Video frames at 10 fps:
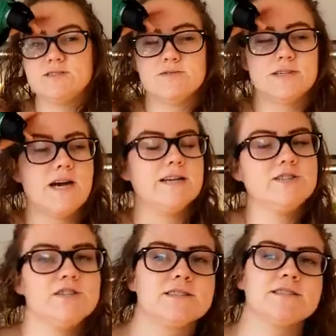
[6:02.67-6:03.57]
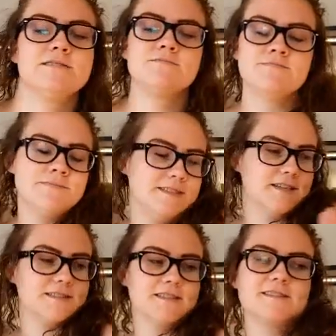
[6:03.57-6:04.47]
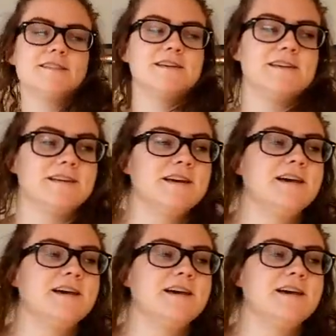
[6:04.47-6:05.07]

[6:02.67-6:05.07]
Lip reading: it kind of just does its thing.